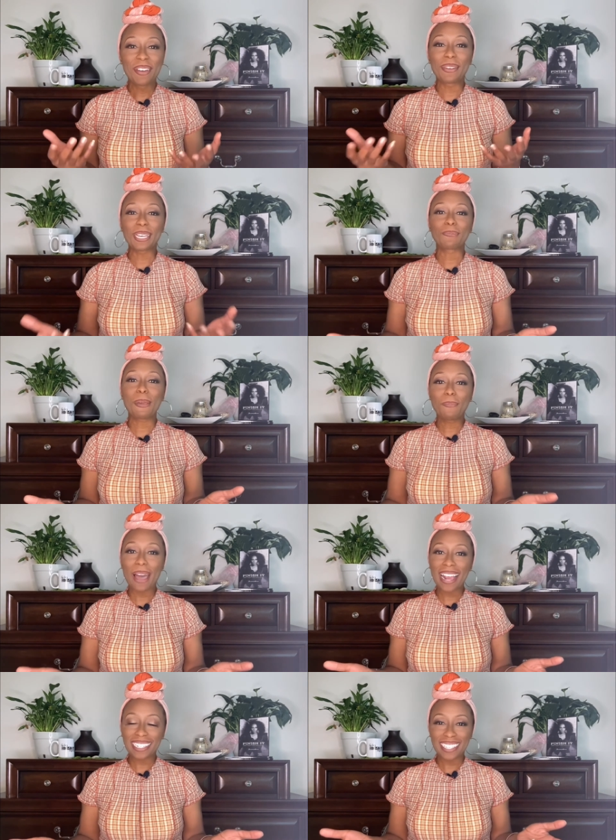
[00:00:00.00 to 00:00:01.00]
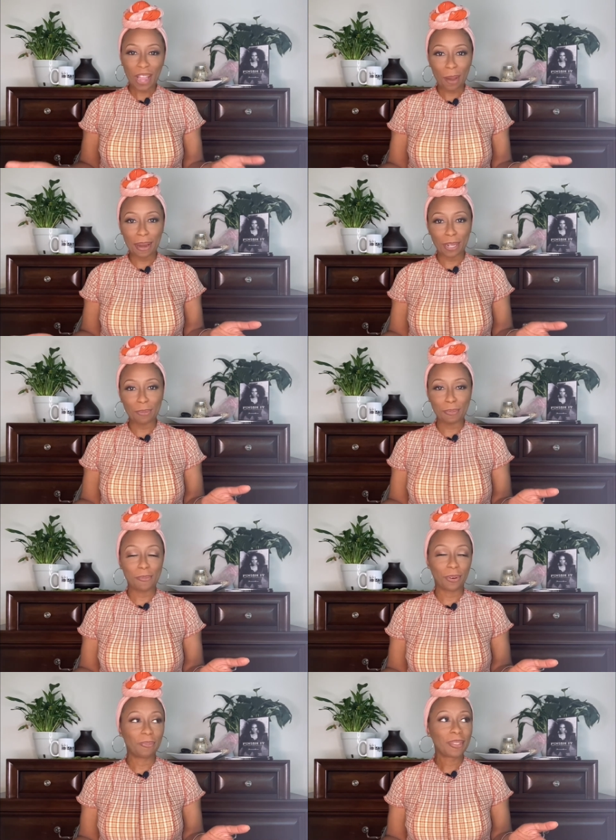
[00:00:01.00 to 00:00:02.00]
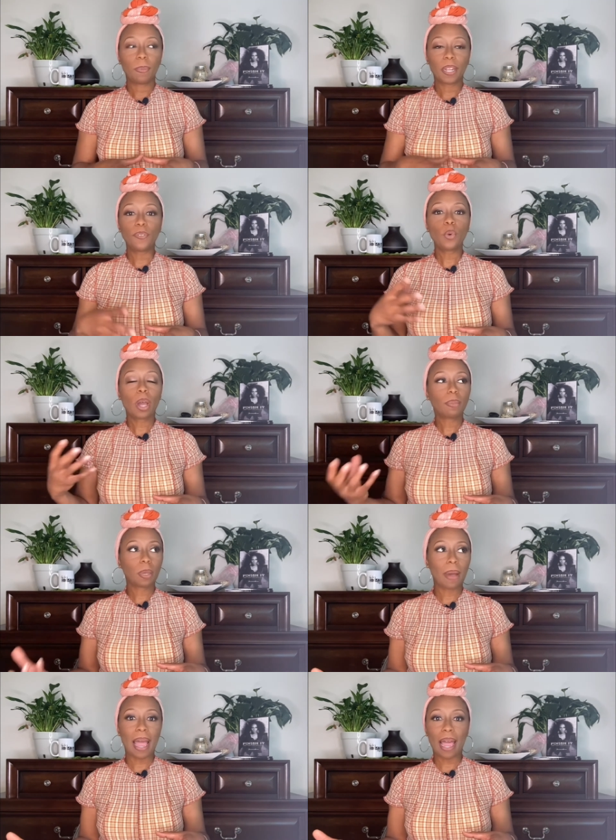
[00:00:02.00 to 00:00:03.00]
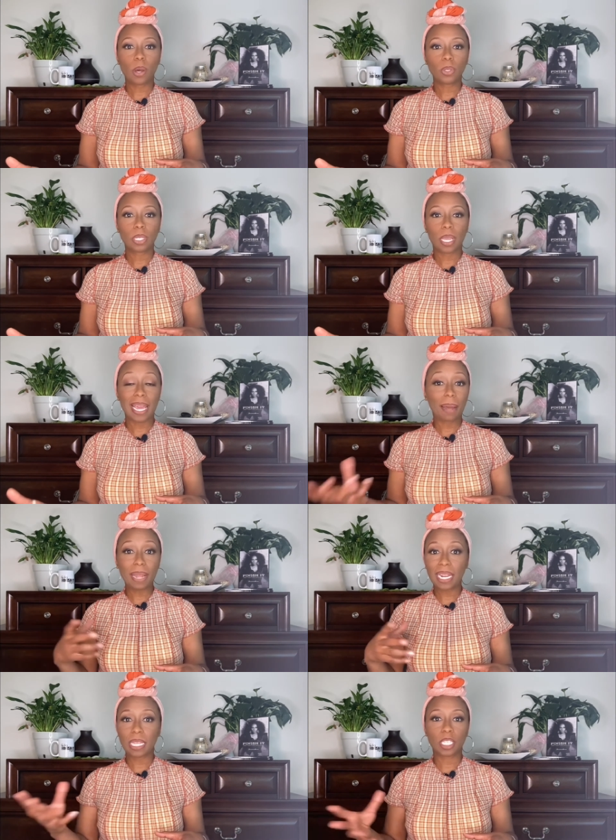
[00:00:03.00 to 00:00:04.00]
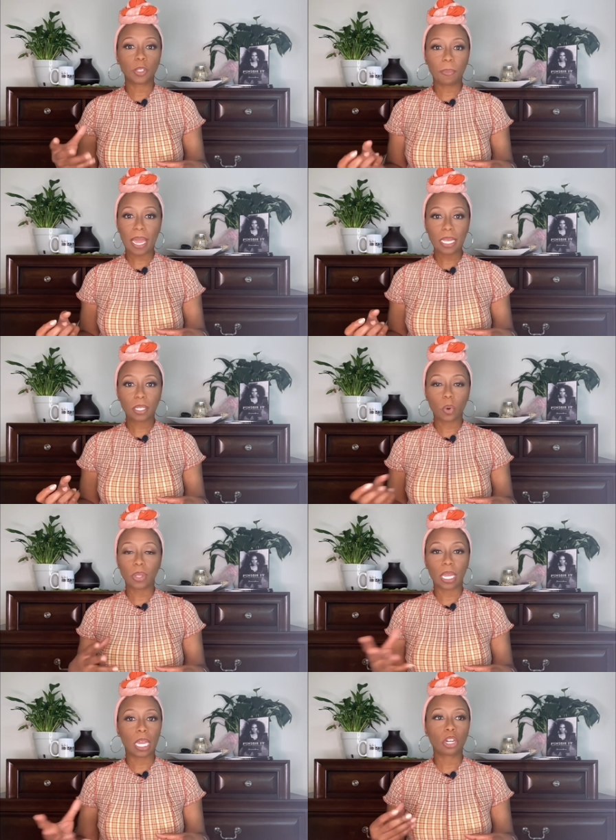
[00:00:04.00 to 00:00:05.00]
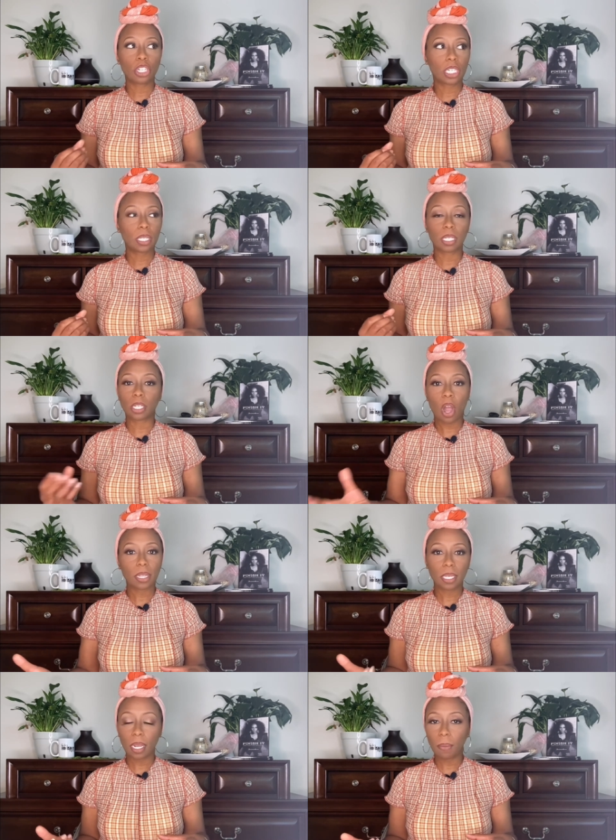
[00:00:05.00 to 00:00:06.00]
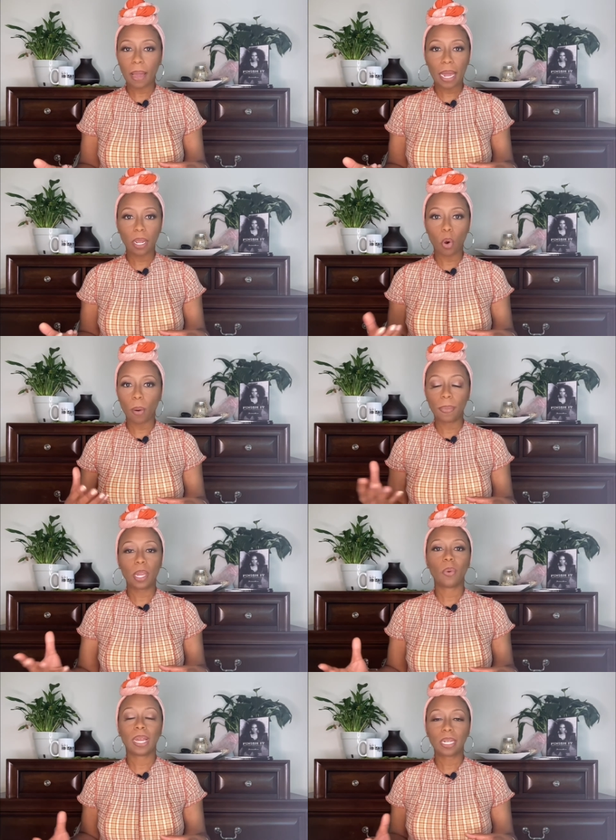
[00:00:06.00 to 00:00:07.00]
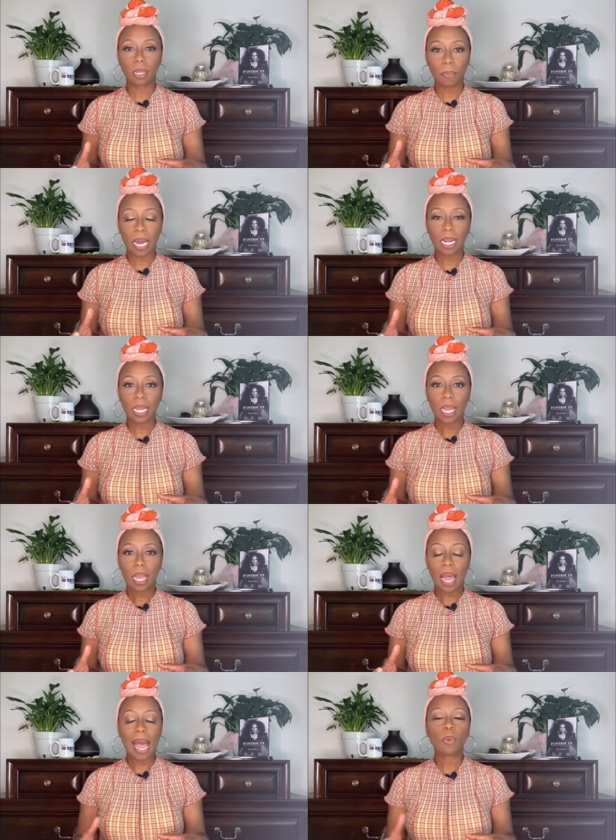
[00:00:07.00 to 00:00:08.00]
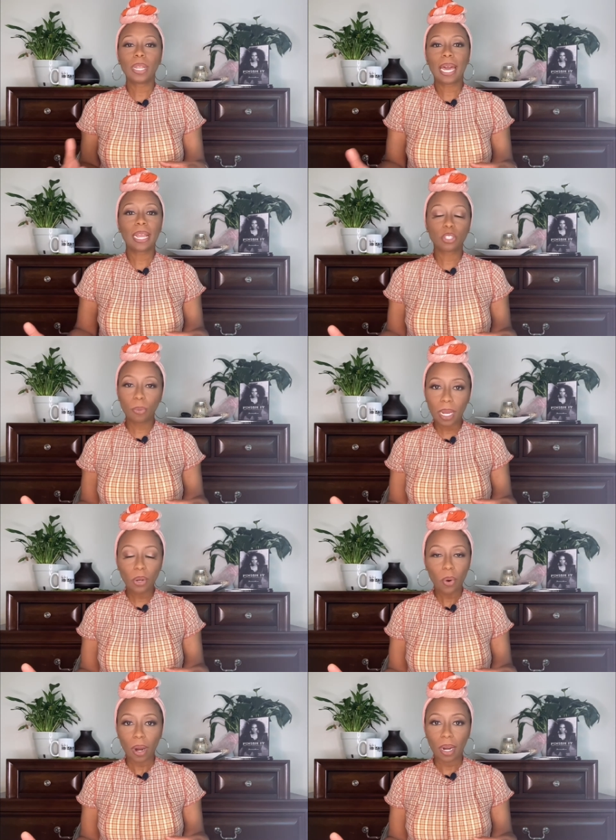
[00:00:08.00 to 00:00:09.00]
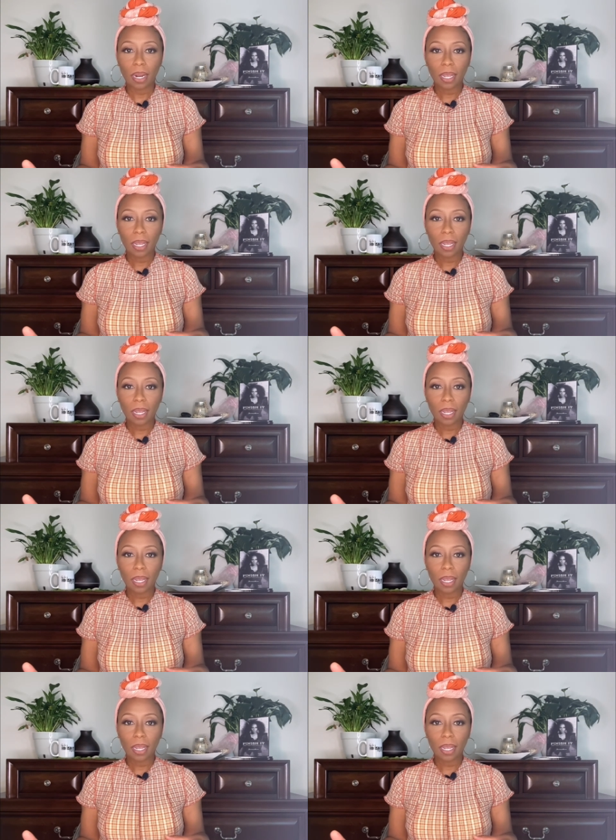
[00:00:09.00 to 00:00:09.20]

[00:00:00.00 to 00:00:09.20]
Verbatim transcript: because people actually talk about other people, but if you come to my house and I'm not in the space or the energy to talk to anybody or be around anybody, I will not answer my door.